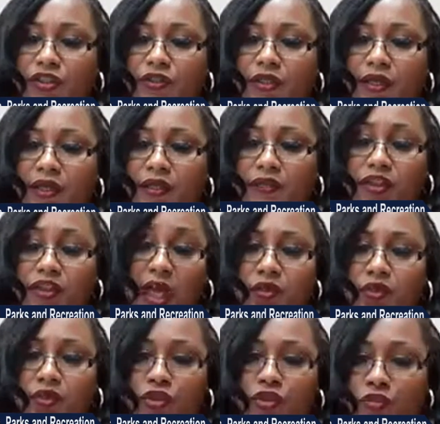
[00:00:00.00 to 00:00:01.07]
their
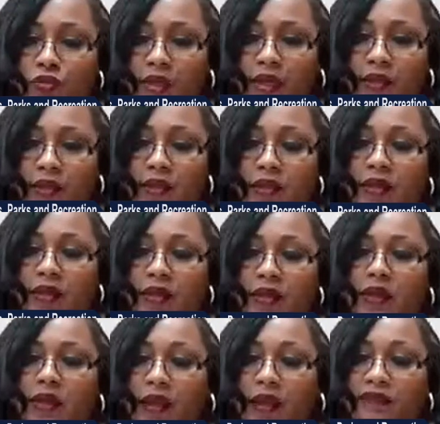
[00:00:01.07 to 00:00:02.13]
child or children.
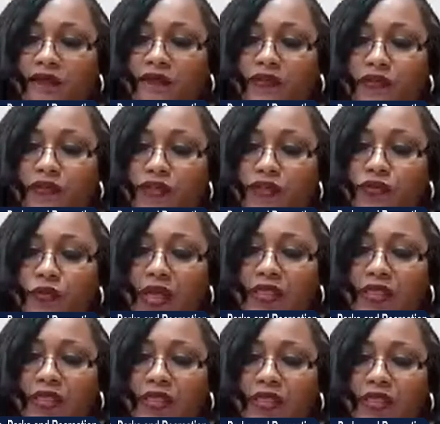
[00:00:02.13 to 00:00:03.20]
If
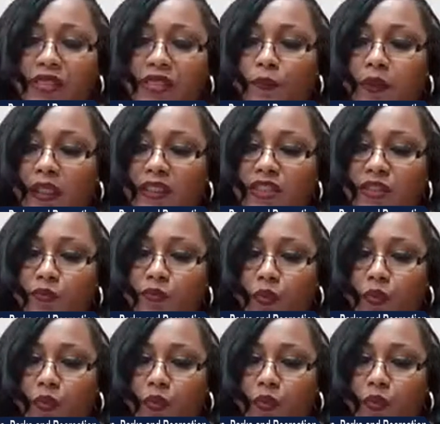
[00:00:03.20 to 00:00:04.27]
students want to play
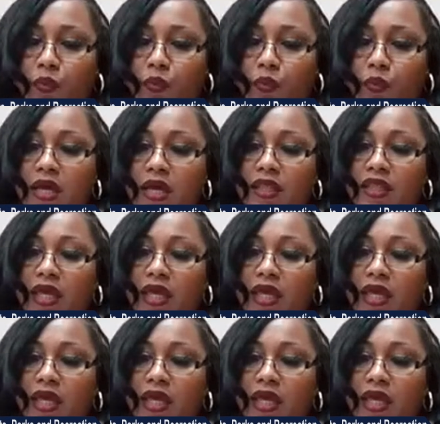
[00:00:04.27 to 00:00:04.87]
sports,